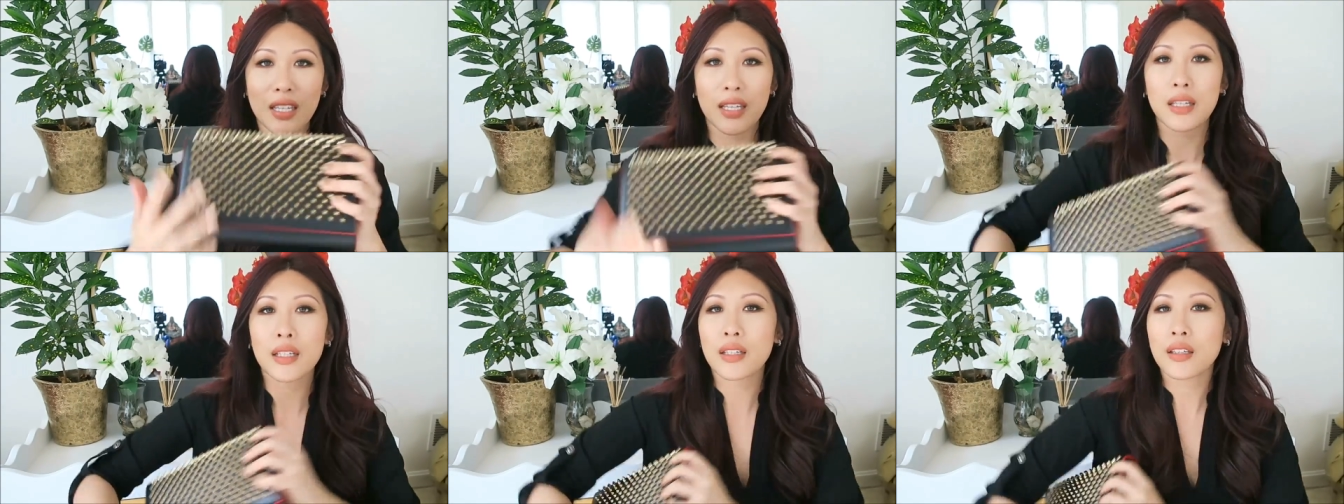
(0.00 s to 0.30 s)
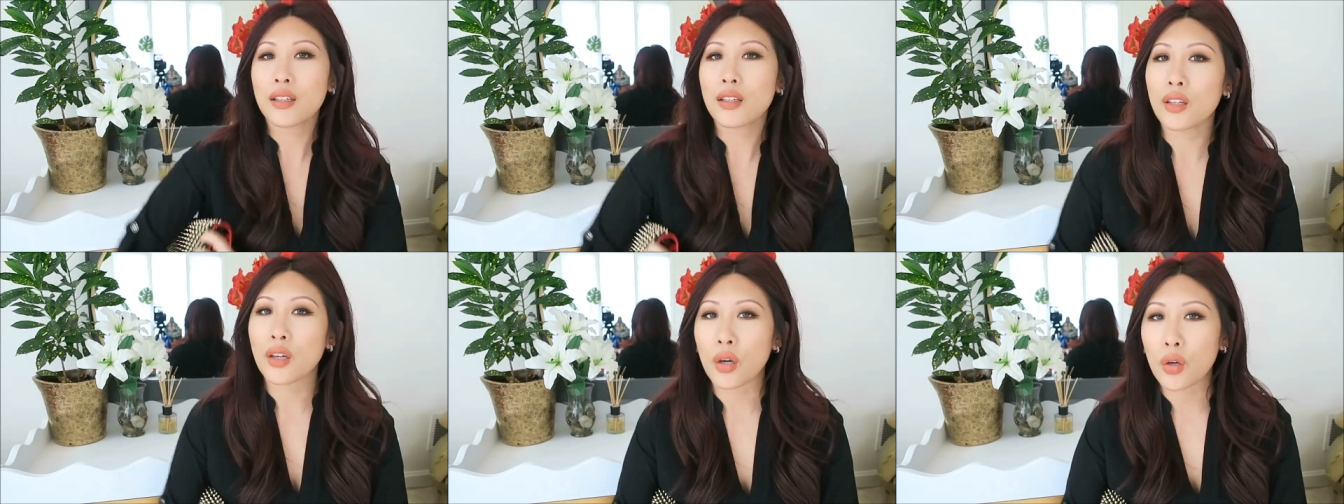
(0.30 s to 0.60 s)
Like,
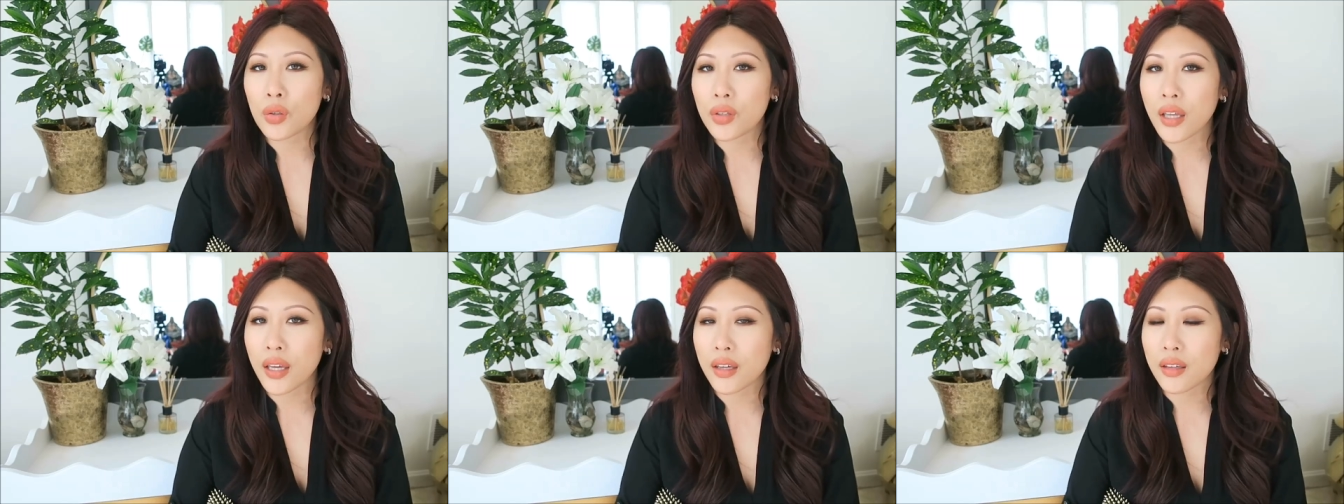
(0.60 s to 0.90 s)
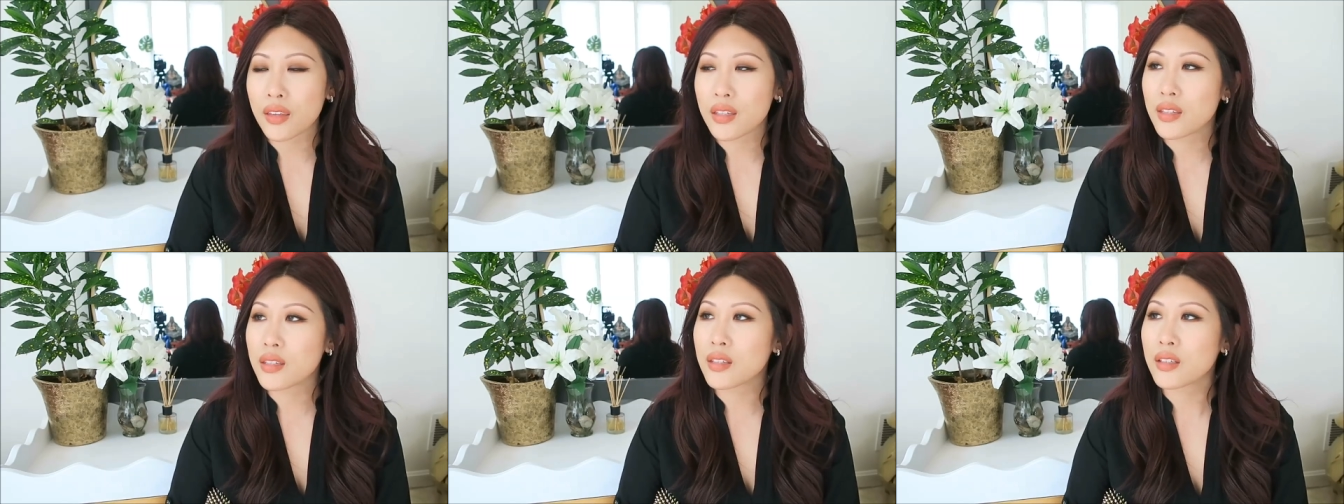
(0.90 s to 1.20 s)
you know,
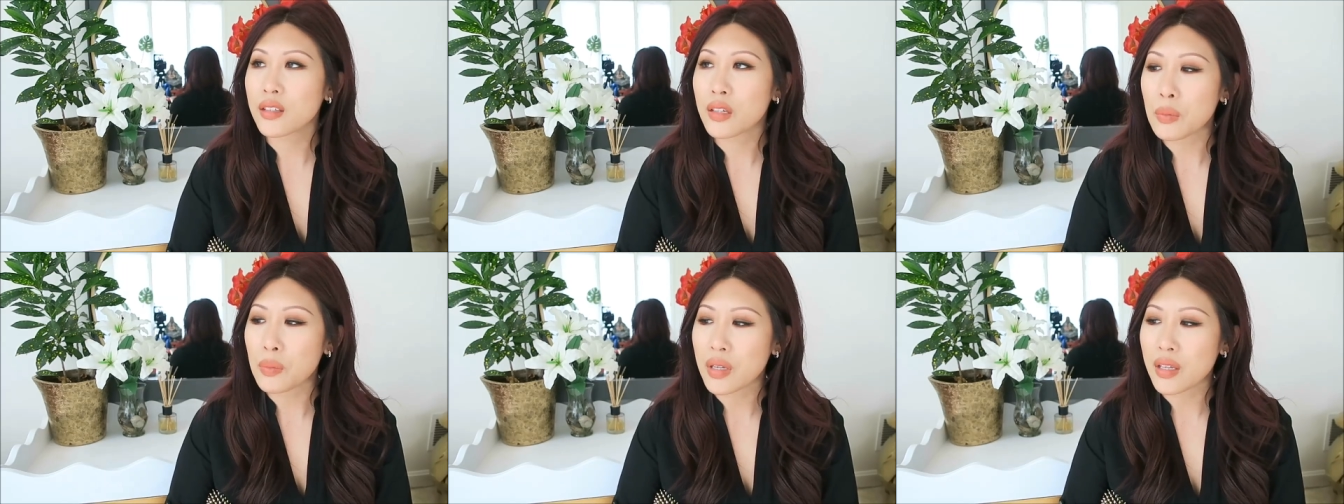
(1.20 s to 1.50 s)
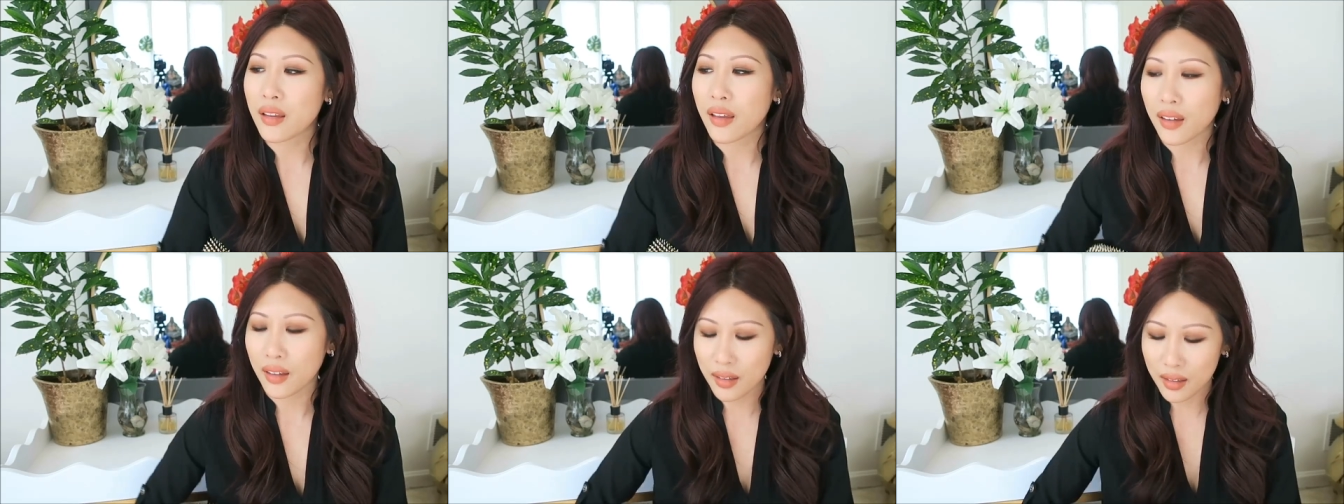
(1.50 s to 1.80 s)
like this is gonna
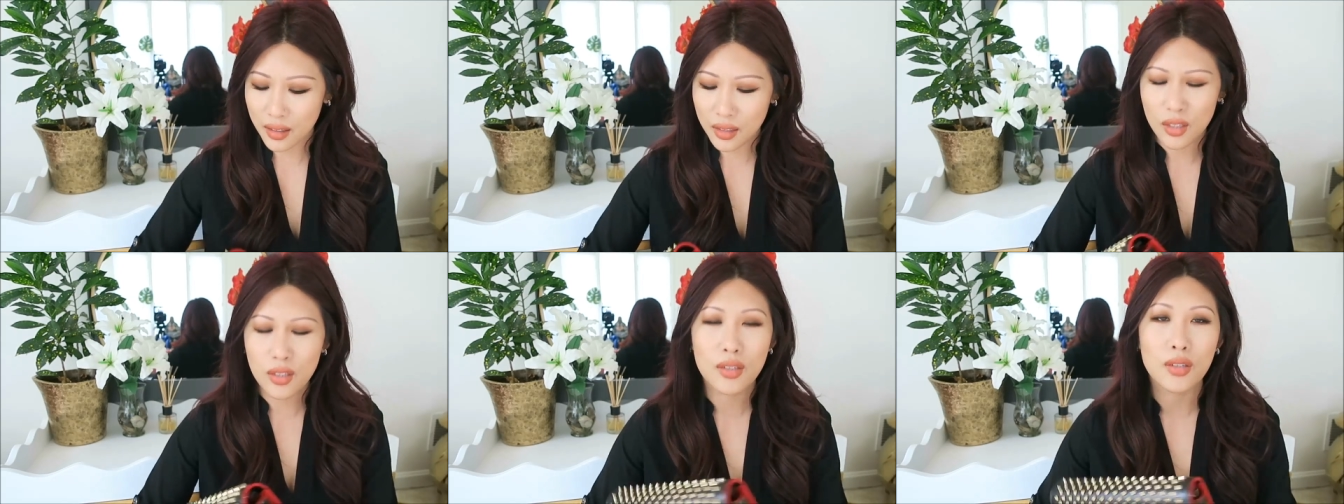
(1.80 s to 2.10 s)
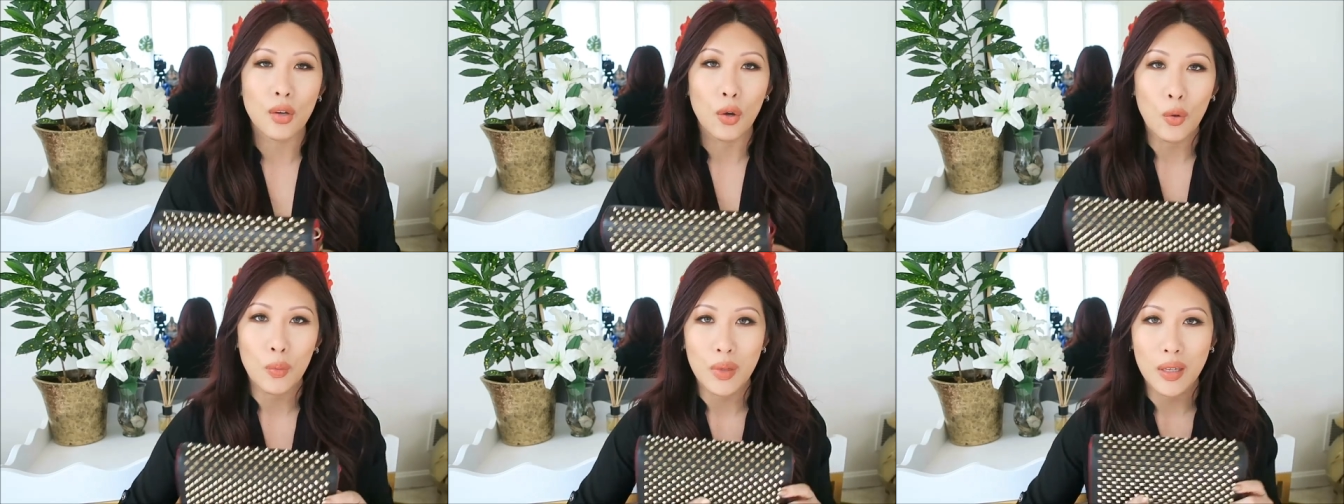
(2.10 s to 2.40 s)
be like, it's
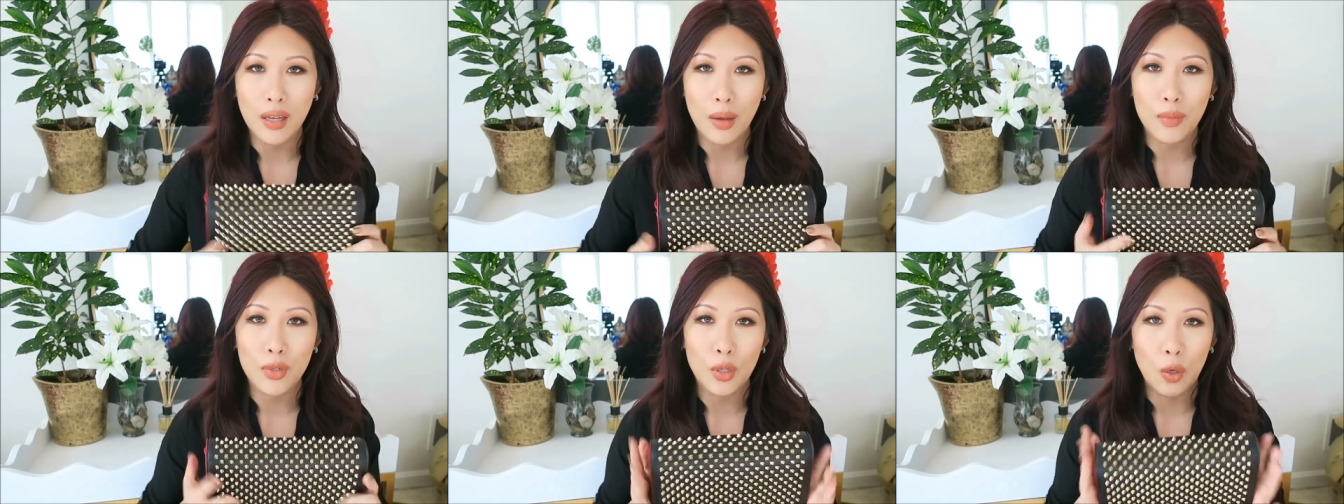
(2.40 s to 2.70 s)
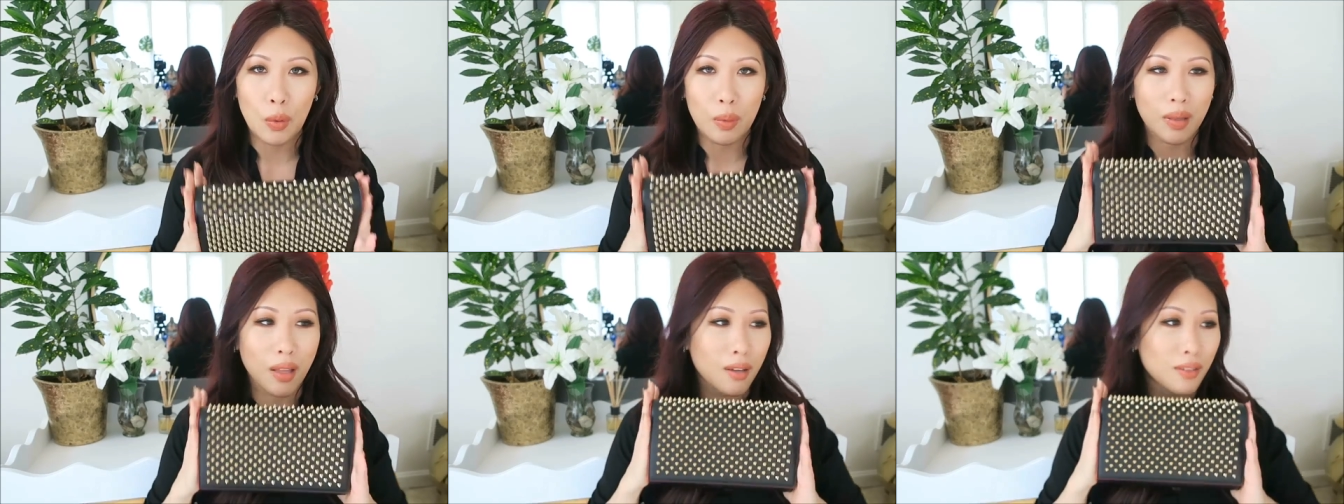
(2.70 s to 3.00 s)
so me. I'm
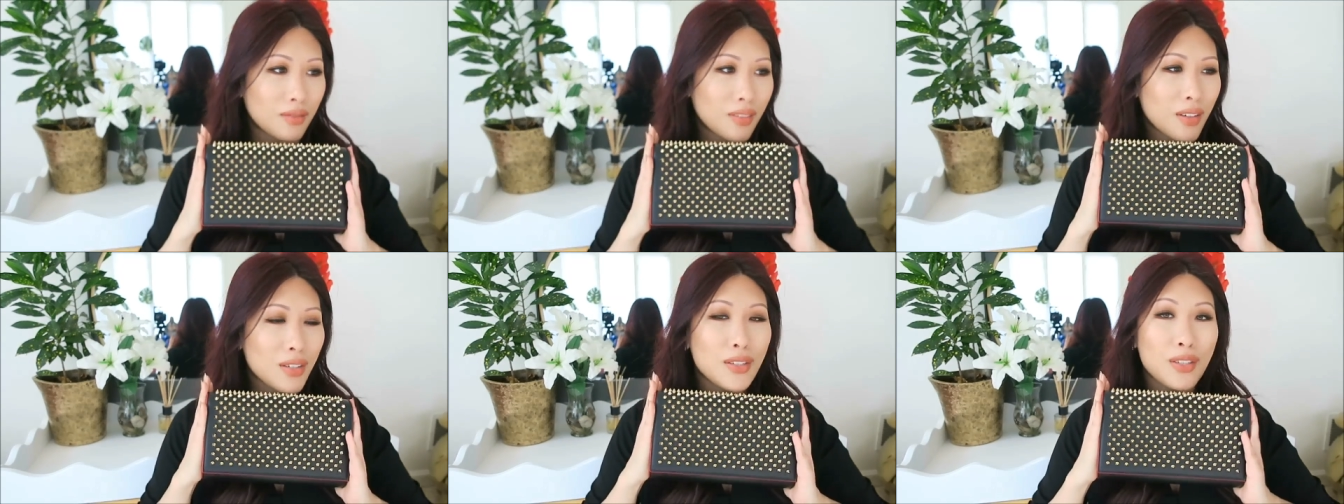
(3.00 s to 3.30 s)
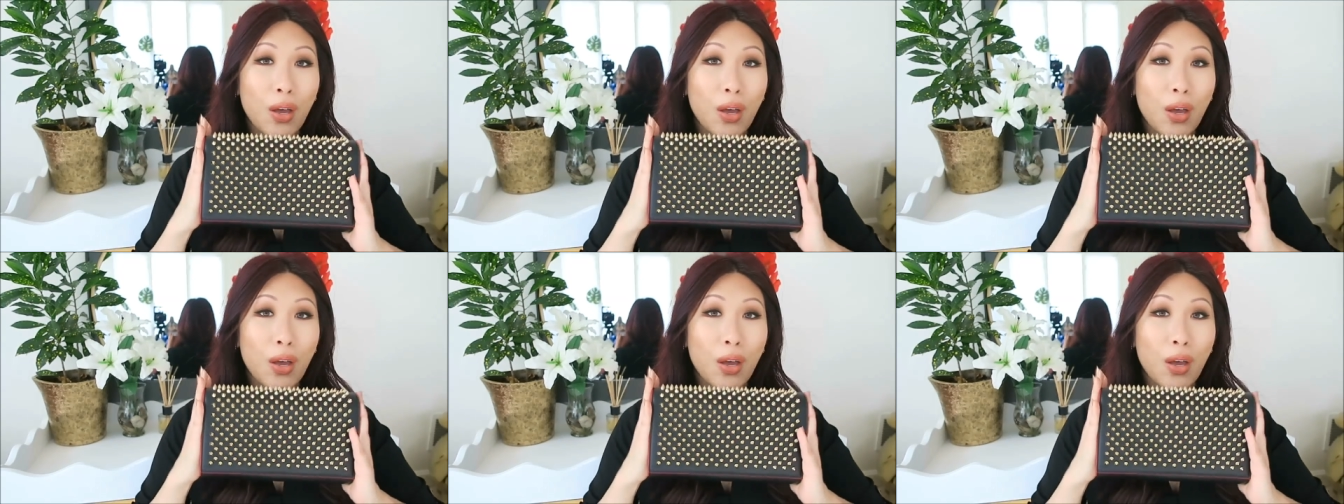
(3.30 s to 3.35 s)
so in love.